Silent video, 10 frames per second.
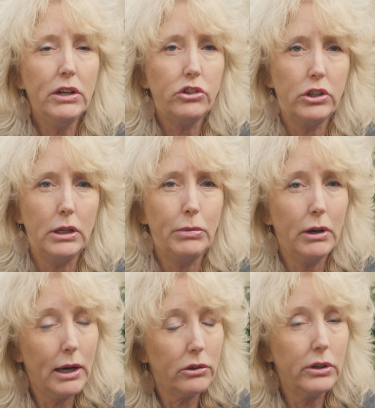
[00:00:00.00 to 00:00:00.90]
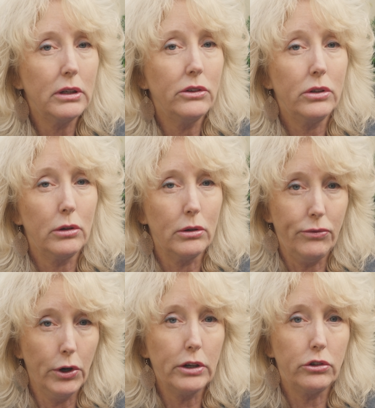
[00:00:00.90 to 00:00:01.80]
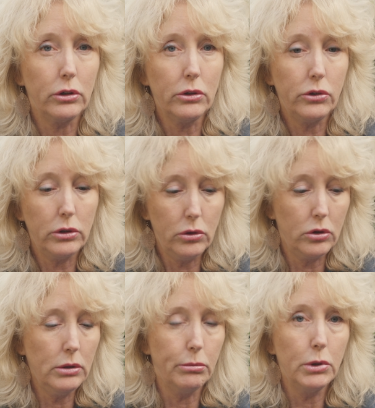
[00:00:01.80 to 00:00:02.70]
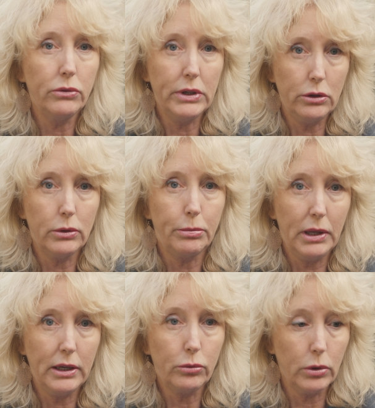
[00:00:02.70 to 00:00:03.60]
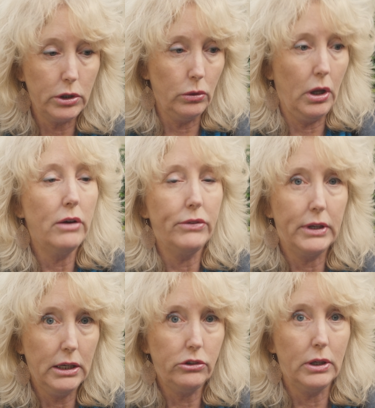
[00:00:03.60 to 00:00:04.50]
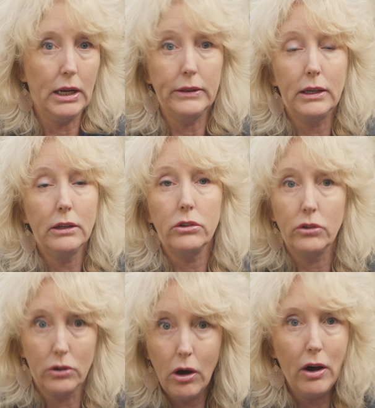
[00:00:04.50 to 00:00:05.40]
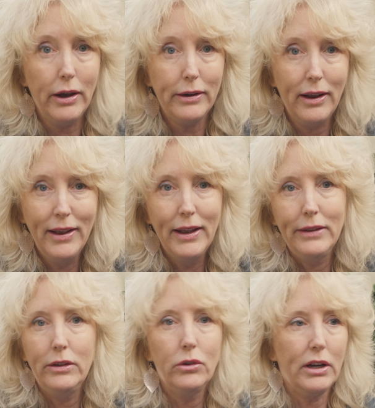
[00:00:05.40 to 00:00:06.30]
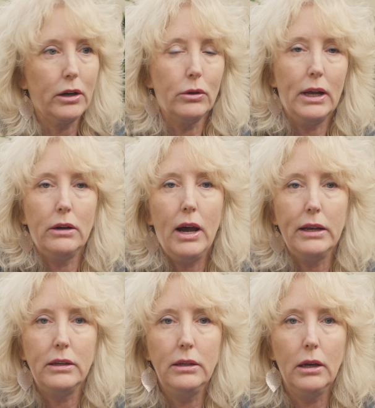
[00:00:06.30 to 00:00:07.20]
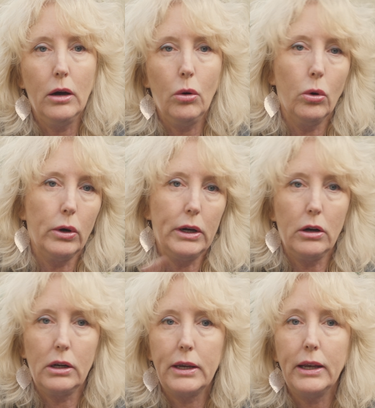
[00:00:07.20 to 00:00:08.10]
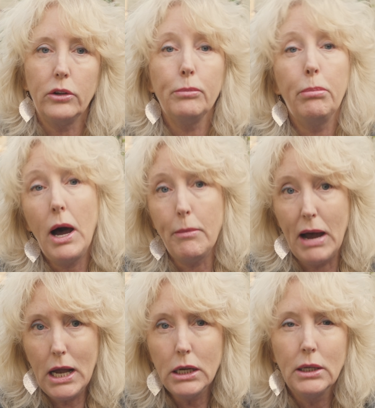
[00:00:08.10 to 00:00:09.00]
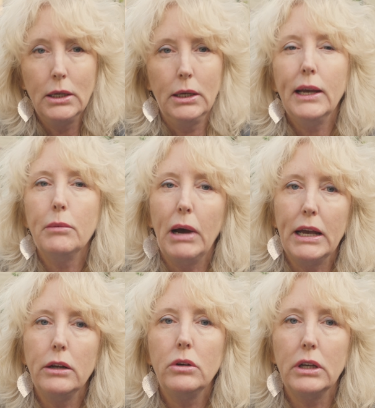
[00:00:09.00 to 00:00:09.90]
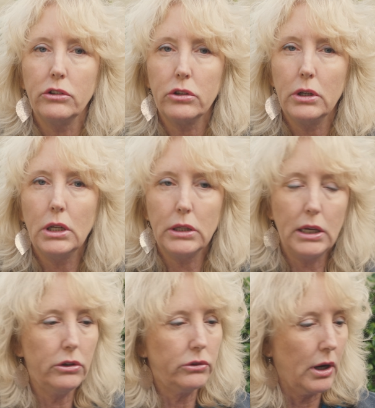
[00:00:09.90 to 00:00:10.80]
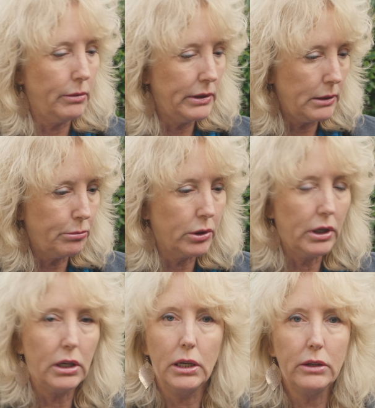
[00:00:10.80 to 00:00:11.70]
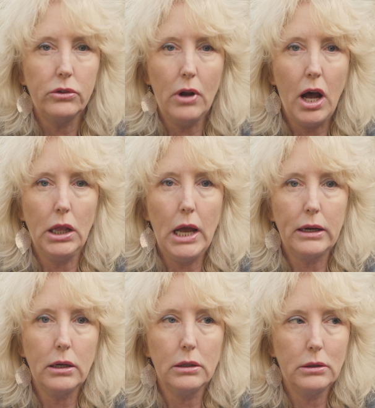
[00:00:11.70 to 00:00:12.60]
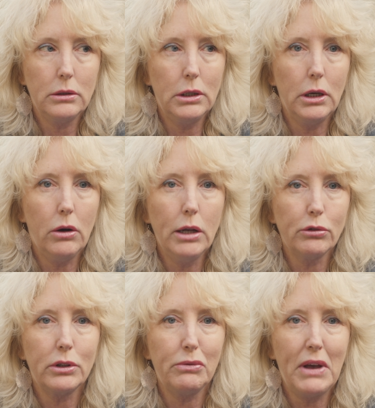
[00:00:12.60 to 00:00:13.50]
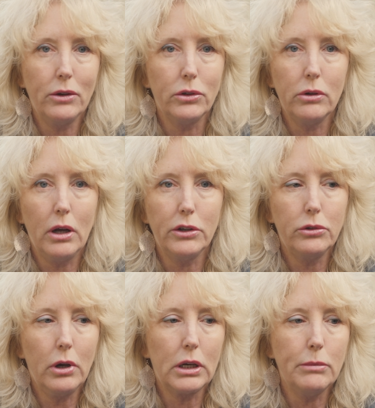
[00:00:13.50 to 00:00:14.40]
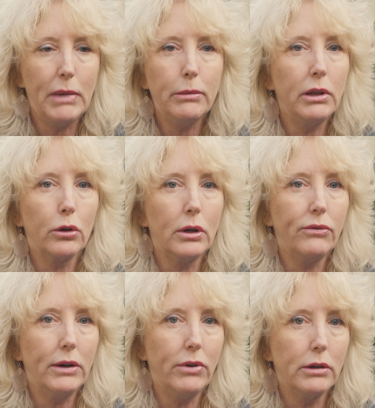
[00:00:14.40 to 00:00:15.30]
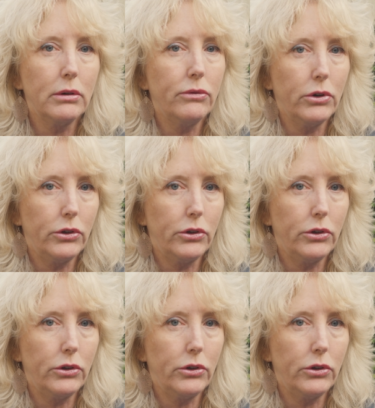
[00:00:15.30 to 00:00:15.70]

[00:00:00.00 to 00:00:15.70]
cheap. They're actually considered furniture, so you could move into a place where you love the kitchen and the kitchen's gone, and you got to go down to IKEA, or in our case, Bama, and buy a new kitchen, and they just come and they put it in. It's not like, hundreds of thousands of dollars. You're talking maybe $3,500 for a